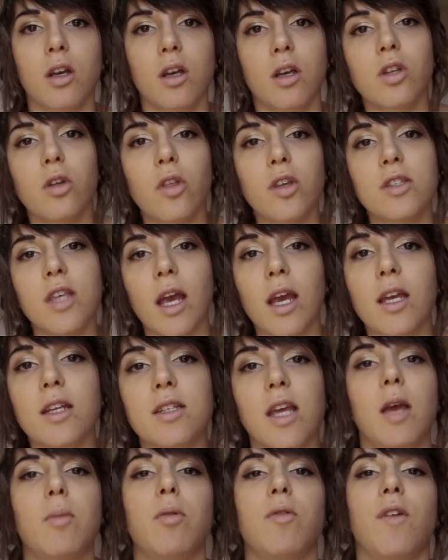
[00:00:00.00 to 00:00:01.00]
So the second
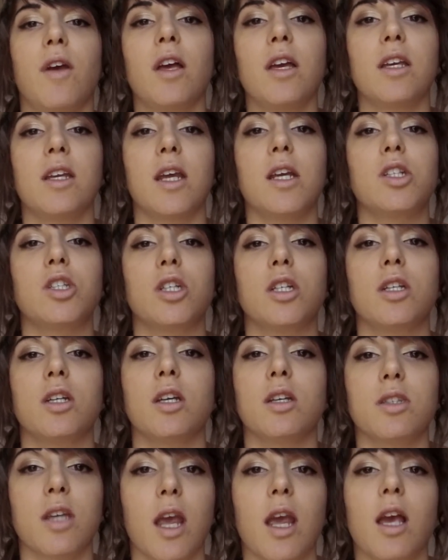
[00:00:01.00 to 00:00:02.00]
type of alienation
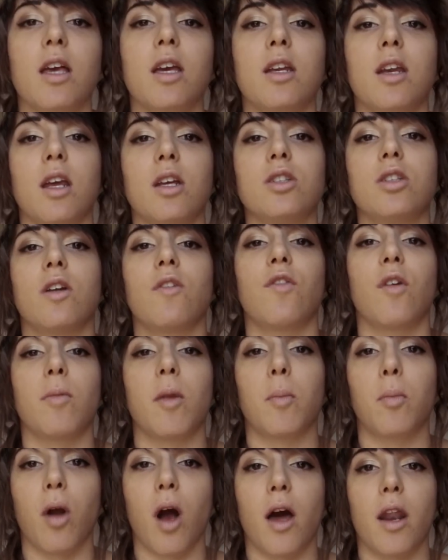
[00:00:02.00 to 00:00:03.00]
is alienation from the
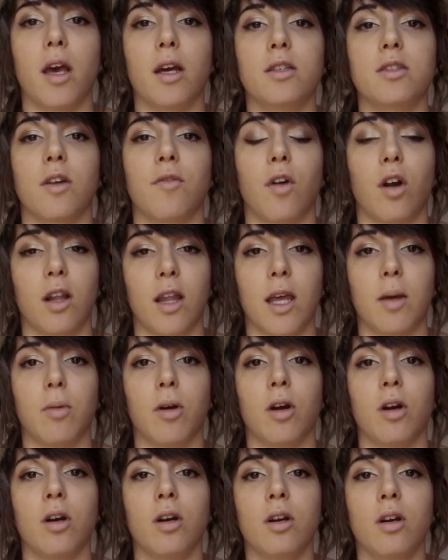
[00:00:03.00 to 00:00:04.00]
products of our
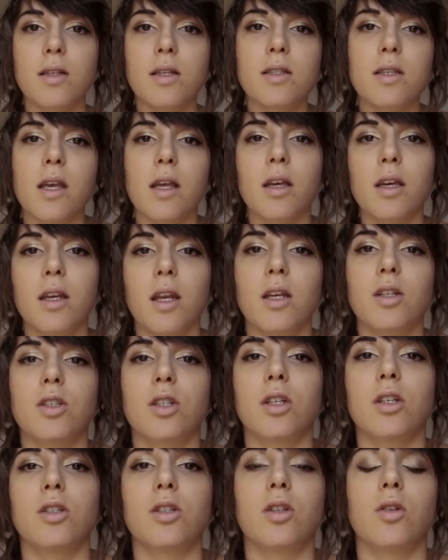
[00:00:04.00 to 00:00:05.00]
labor. This is
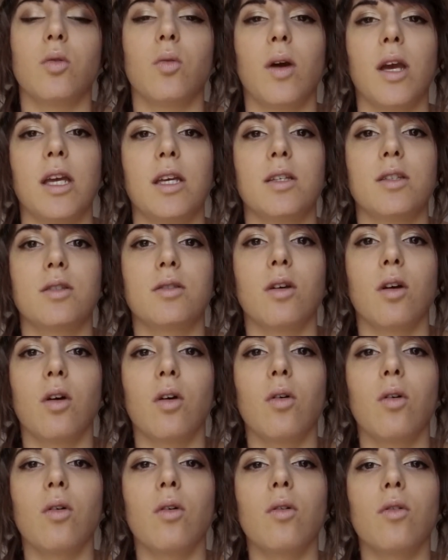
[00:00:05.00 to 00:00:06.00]
alienation in 2 ways.
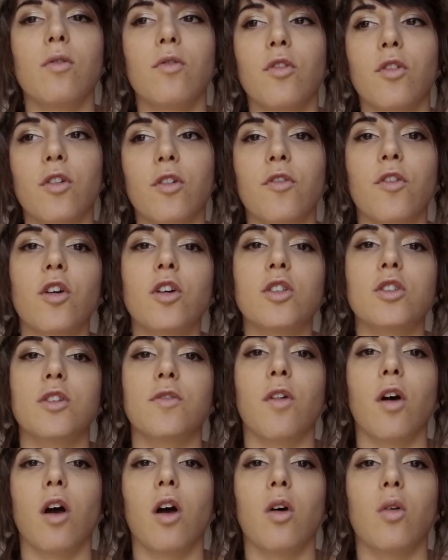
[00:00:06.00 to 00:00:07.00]
So first of
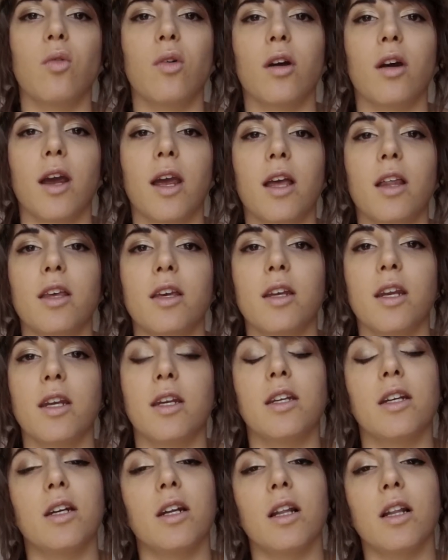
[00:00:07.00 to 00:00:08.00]
all, we're
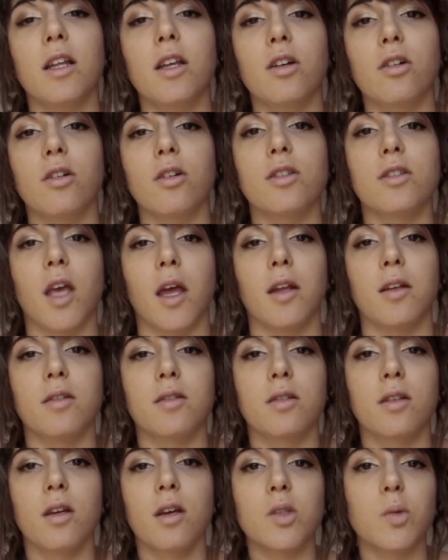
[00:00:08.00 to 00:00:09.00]
alienated in a literal
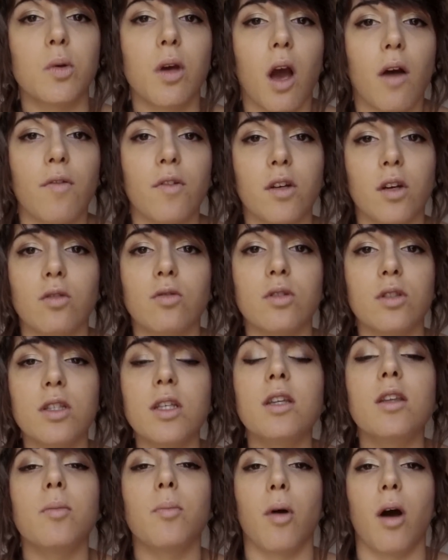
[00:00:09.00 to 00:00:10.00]
sense because we often don't
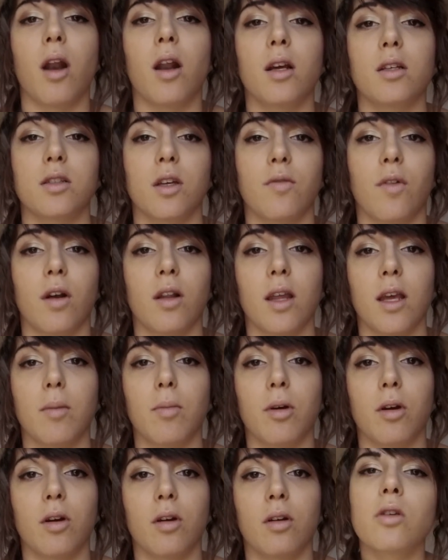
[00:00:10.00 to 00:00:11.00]
see the products of our
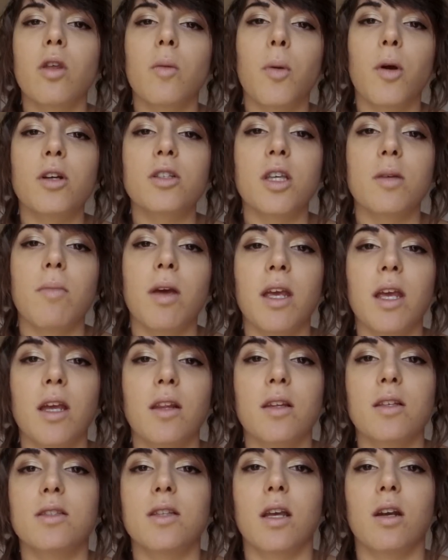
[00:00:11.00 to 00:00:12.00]
labor. So the person making
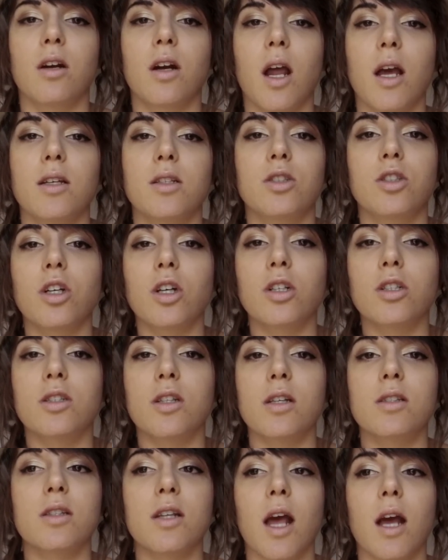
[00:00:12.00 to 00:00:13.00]
the standardized shirts
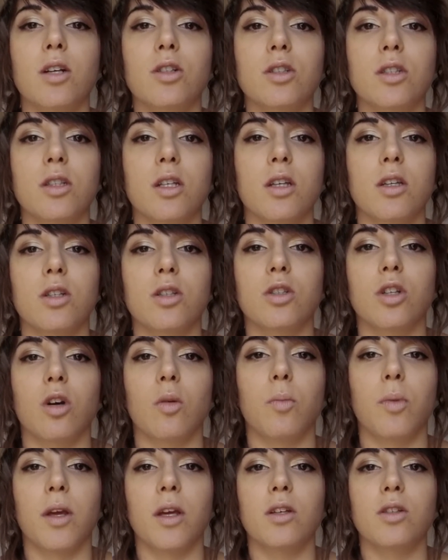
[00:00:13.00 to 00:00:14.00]
doesn't actually see the
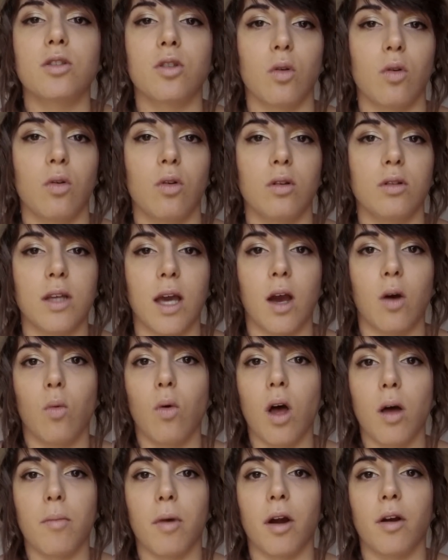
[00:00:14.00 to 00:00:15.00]
shirt being sold at
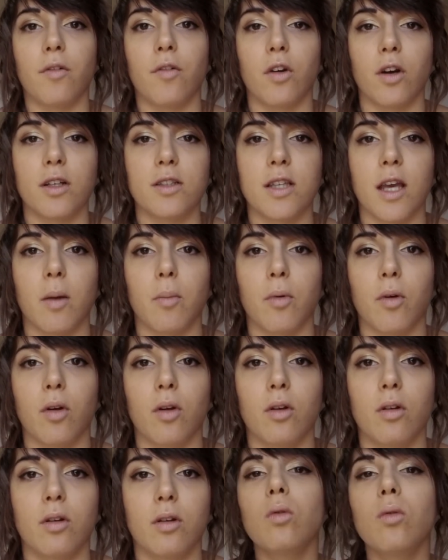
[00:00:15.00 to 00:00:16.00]
Walmart, for example.
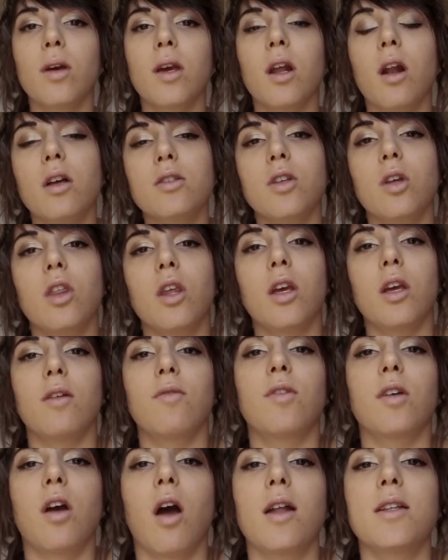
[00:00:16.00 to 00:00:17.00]
We can also think
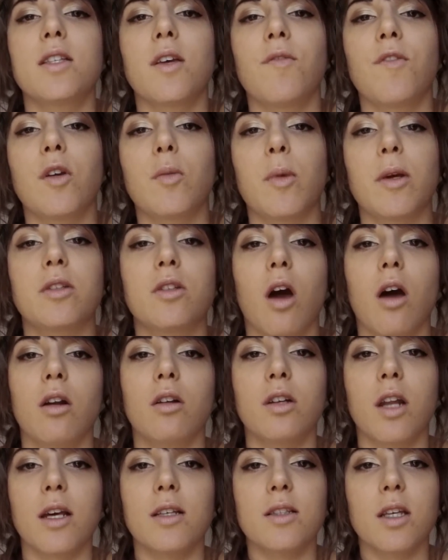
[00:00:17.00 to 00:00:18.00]
of the concept of
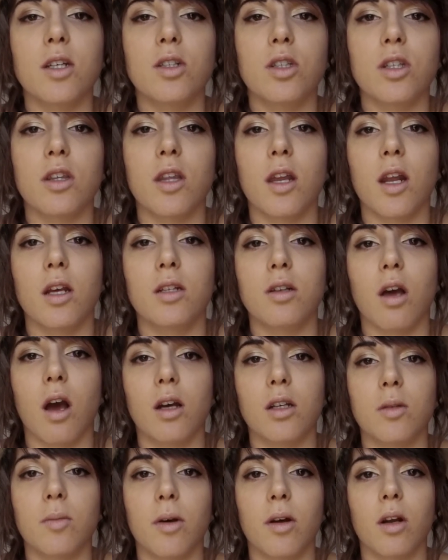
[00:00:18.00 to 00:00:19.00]
McDonaldization that I
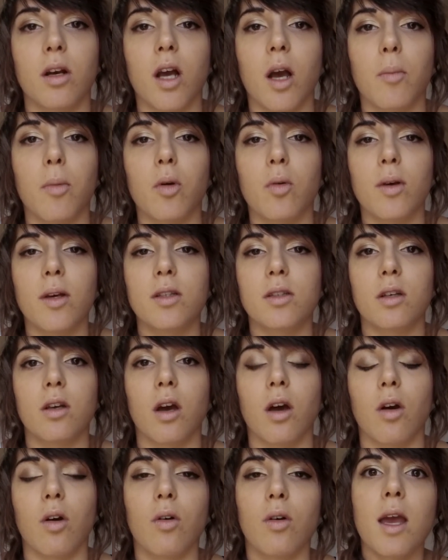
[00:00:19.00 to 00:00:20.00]
talked about a couple weeks
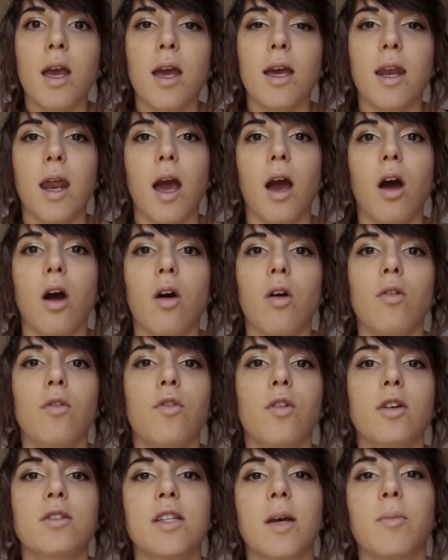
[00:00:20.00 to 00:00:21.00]
ago, and how,
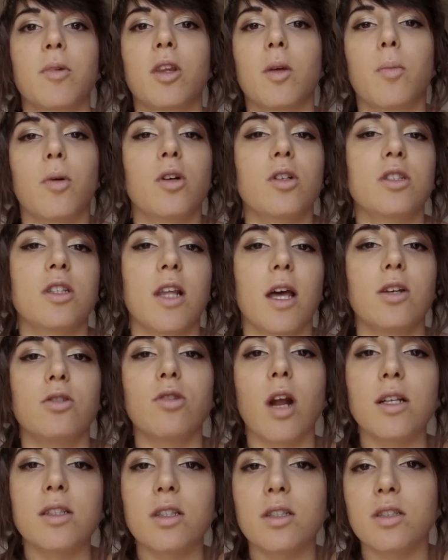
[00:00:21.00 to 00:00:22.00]
for example, the person that
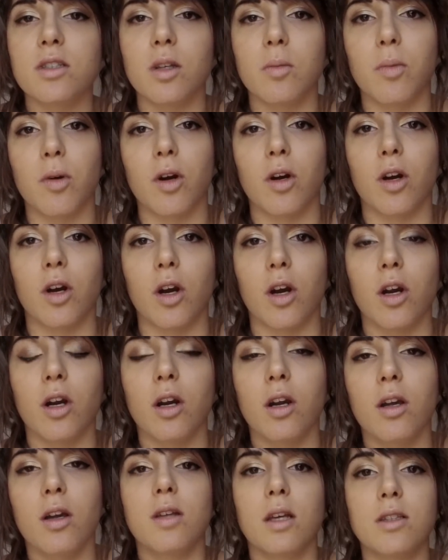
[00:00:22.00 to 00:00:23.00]
dresses the burger
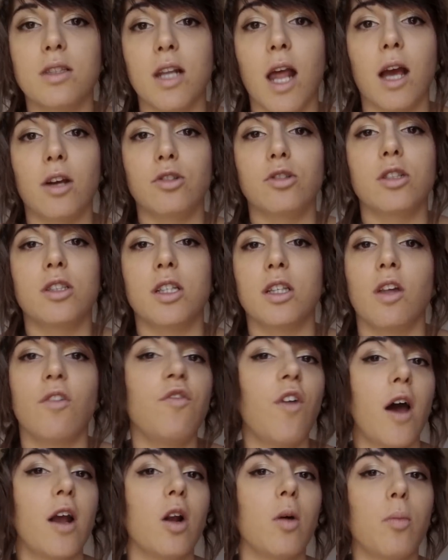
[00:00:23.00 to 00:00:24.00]
doesn't actually see the
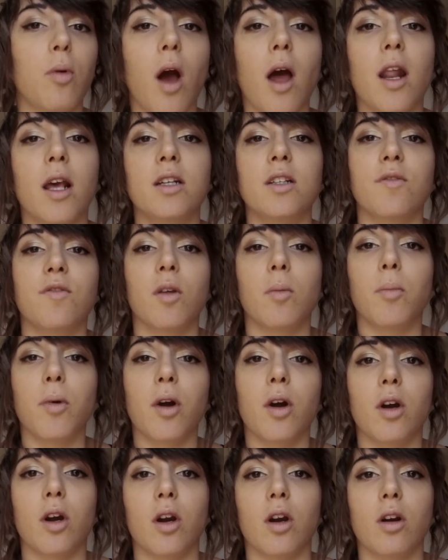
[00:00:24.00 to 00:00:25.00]
final product of the
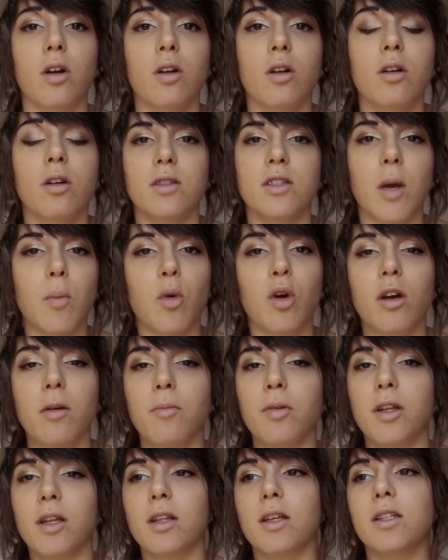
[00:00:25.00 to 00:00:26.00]
burger. Someone
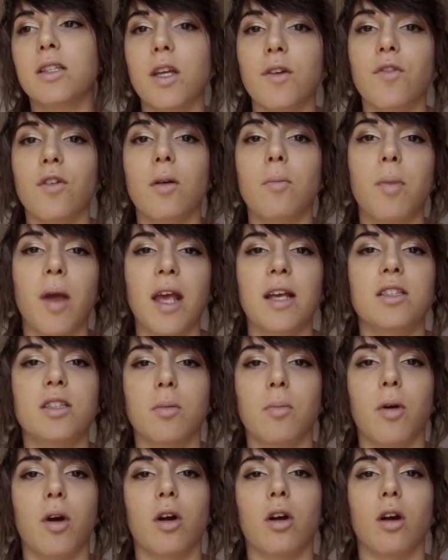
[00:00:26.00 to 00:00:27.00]
completely different bags the
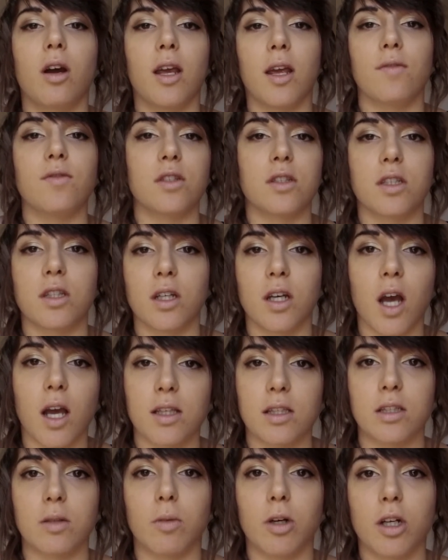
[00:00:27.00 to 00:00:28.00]
burger and gives it to the
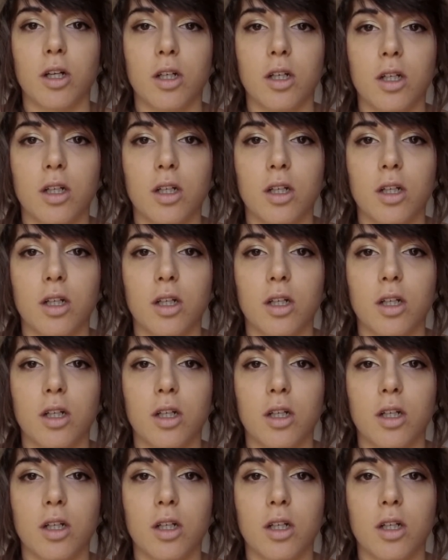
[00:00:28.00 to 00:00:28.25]
customer.